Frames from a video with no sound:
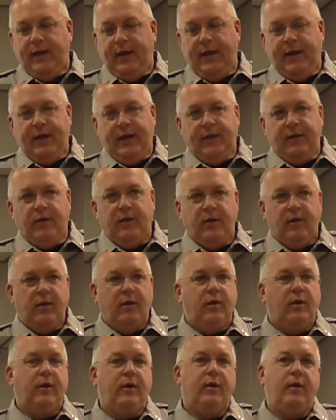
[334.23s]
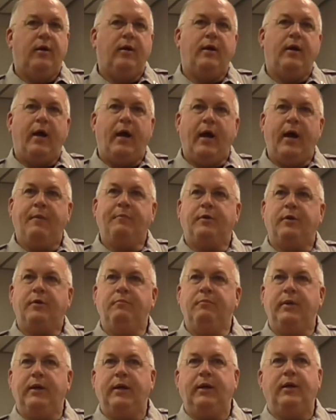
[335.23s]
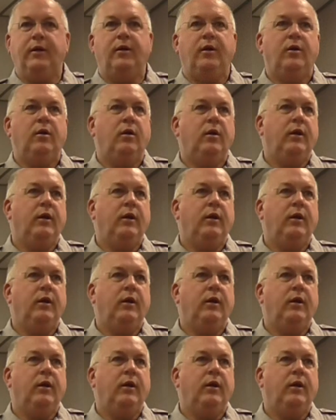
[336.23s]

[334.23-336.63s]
And I'm committed